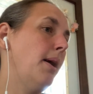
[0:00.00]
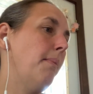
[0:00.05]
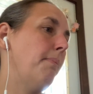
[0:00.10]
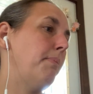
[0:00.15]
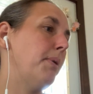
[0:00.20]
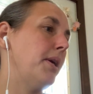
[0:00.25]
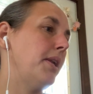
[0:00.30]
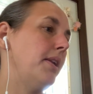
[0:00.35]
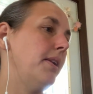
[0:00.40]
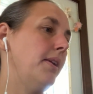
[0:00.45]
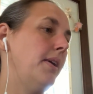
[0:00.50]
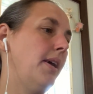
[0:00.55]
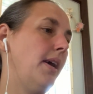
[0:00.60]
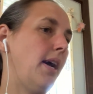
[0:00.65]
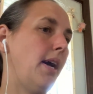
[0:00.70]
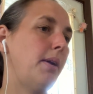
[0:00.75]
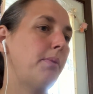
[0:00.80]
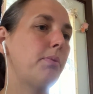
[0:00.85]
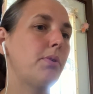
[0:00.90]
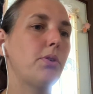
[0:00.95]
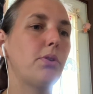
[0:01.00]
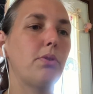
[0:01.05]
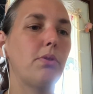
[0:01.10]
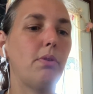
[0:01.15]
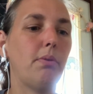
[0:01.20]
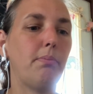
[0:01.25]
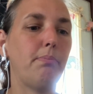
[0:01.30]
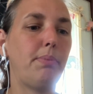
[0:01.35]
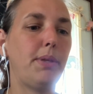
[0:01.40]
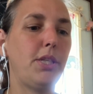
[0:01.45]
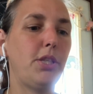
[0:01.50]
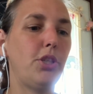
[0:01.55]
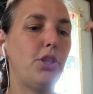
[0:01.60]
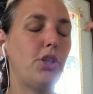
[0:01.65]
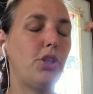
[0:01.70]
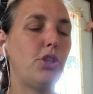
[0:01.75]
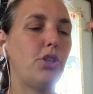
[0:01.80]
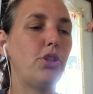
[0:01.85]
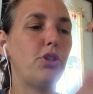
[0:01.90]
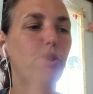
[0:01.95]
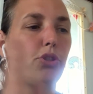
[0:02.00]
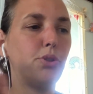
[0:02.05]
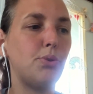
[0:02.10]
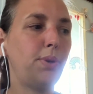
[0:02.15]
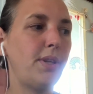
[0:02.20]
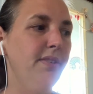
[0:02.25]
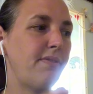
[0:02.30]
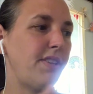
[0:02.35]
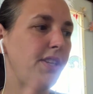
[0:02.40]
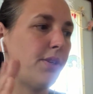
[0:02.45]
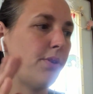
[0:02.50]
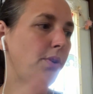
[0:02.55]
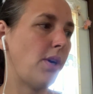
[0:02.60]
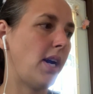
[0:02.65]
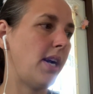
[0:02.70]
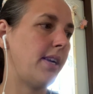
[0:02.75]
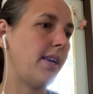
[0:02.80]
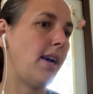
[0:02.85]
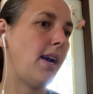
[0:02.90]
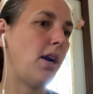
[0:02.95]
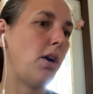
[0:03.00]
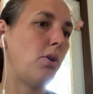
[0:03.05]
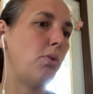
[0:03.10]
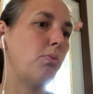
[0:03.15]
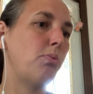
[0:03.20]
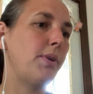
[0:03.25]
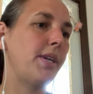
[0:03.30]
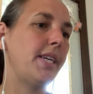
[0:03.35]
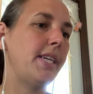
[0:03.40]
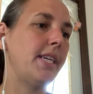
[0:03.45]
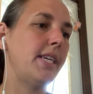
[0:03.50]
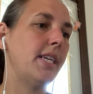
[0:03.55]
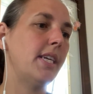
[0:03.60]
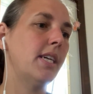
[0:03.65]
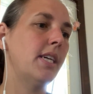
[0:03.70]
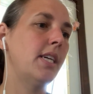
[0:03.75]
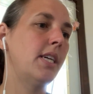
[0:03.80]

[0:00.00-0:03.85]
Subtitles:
But I will be doing a video on how we